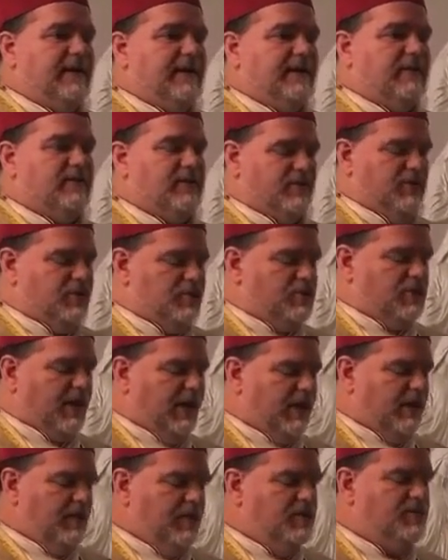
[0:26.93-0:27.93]
And so this
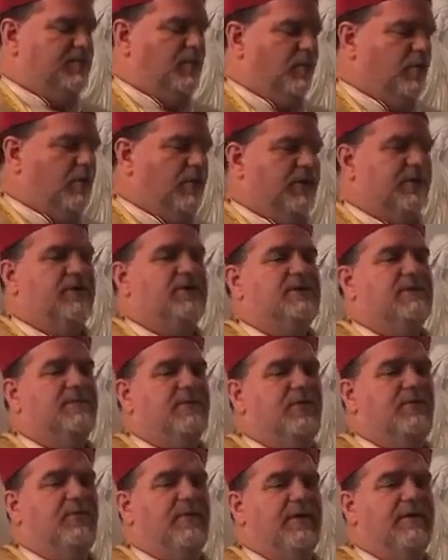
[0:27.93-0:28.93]
child is born on December
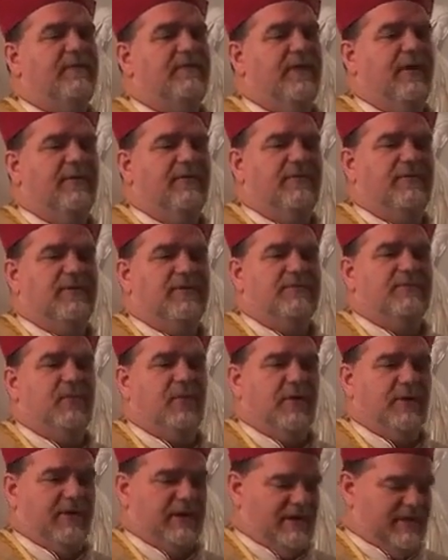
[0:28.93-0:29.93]
the 25th, just
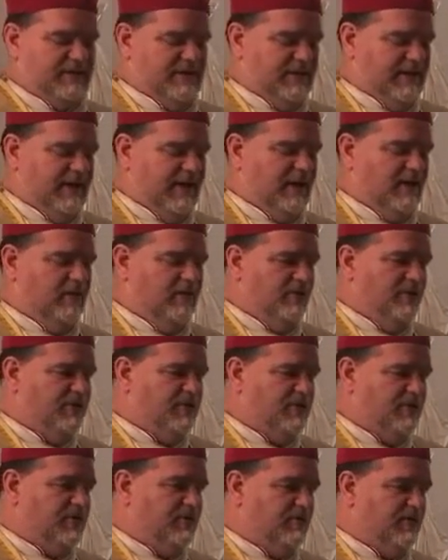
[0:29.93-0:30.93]
born yesterday, our Lord
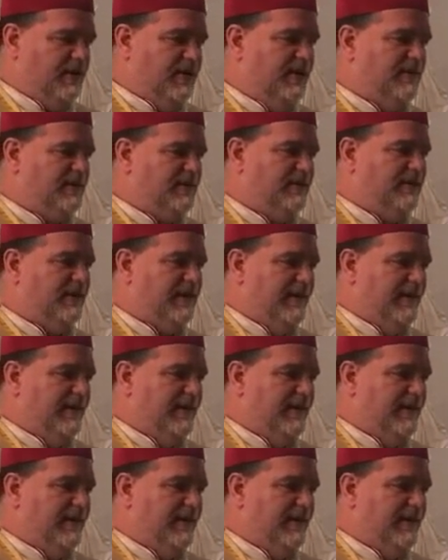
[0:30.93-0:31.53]
Jesus Christ.